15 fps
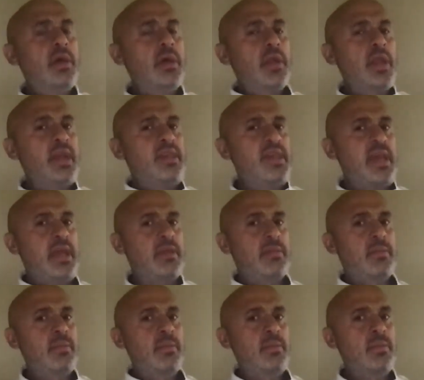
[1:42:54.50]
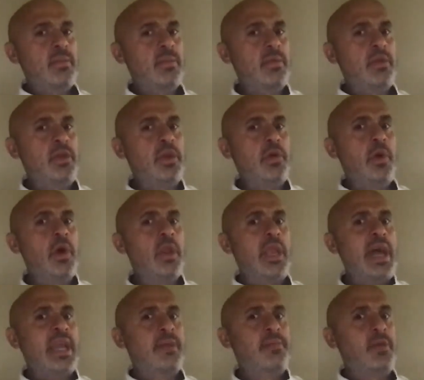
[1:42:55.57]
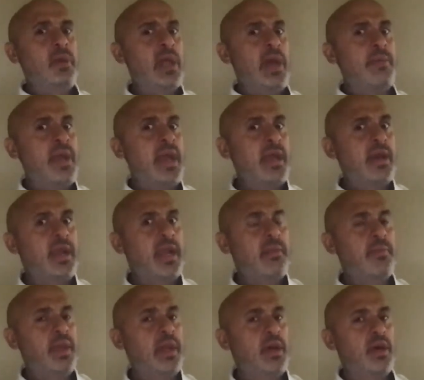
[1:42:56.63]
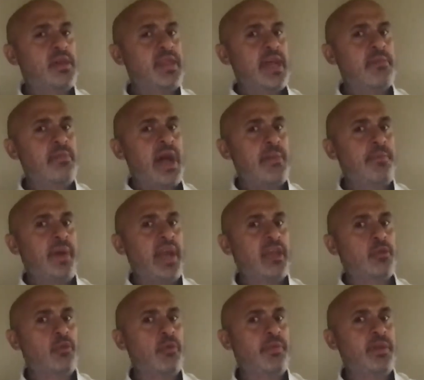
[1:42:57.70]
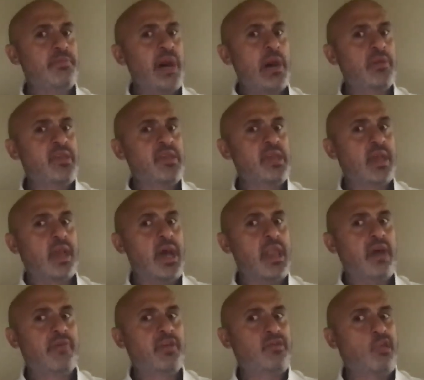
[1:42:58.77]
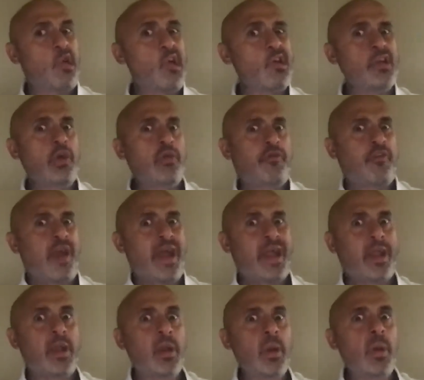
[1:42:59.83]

Listen, you won't like me when I'm angry because then my pecs will be bouncing. I never turn you, Frank.